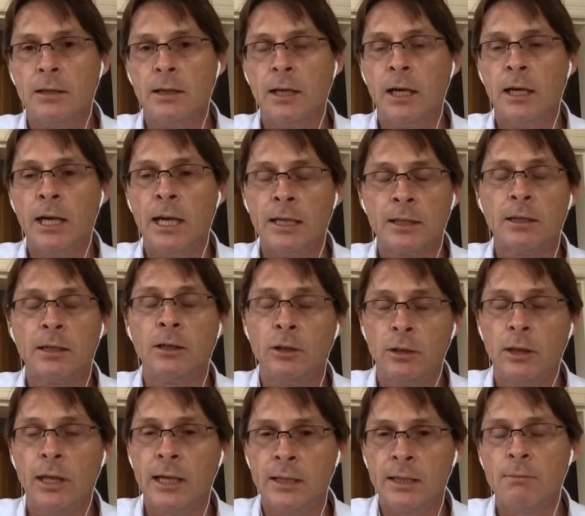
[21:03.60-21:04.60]
And that's
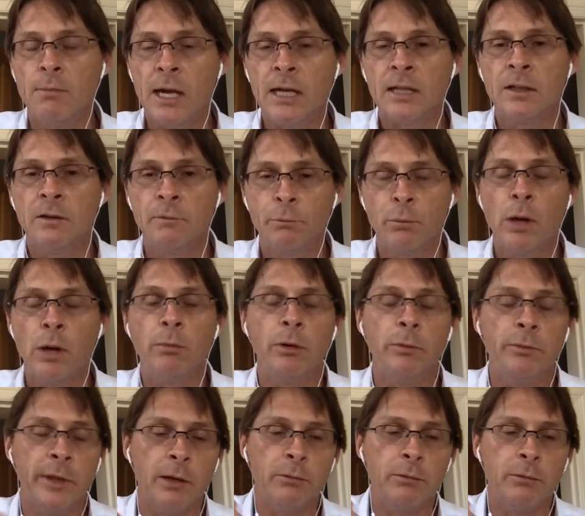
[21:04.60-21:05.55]
a massive problem that